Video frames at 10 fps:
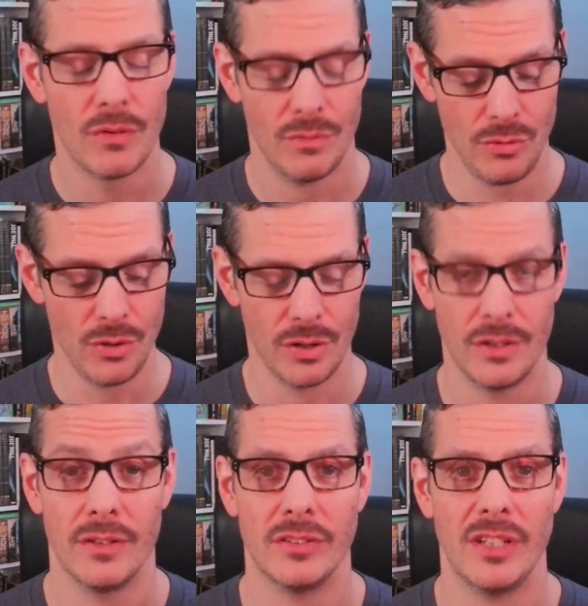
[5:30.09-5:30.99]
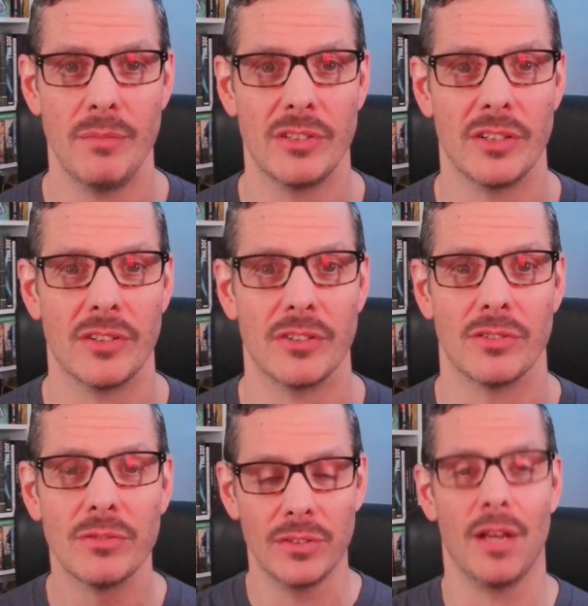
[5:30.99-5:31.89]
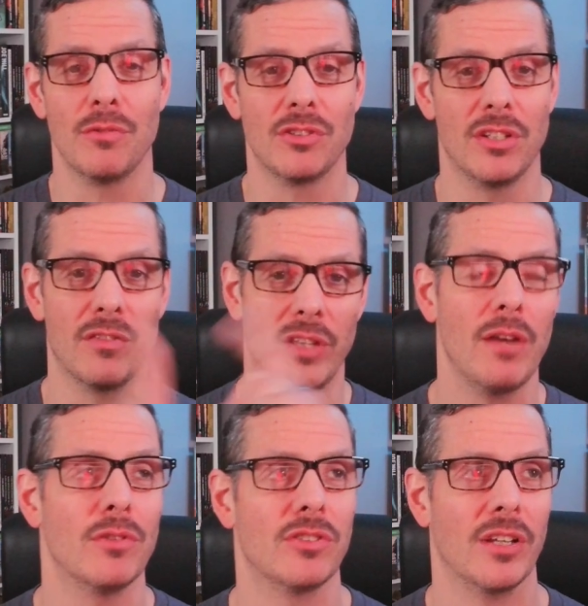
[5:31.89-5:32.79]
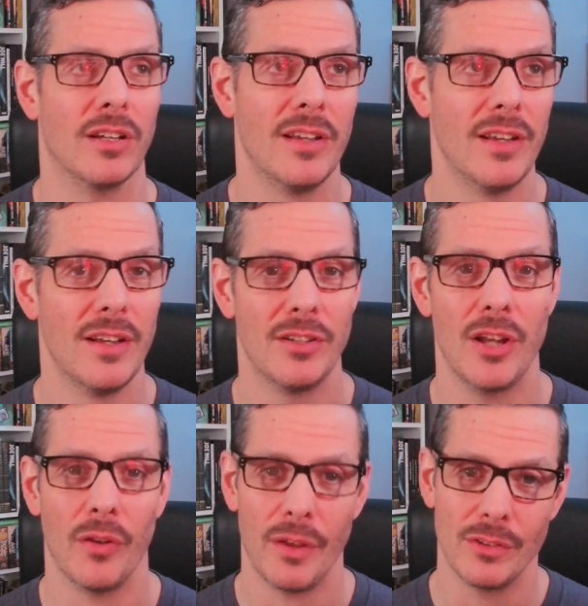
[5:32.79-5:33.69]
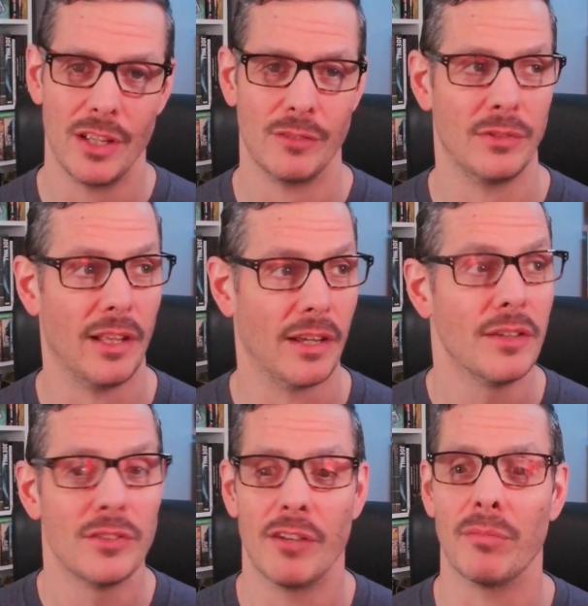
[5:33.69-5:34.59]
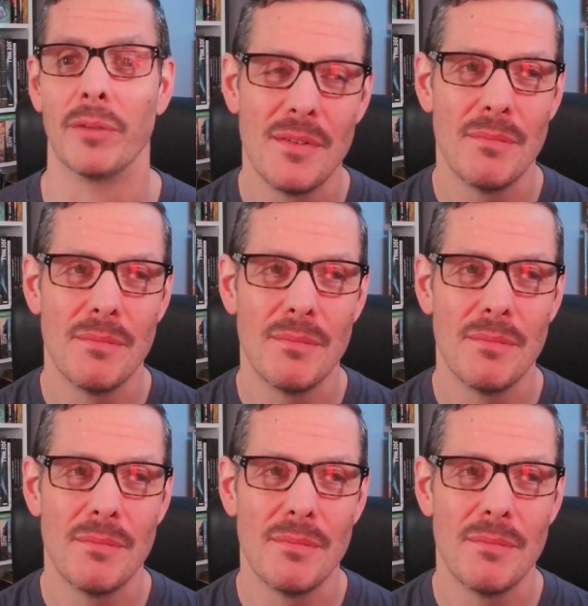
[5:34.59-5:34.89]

Whew, steamy centaurs. That was the different. That was uh, no, that was been Lay. Never mind.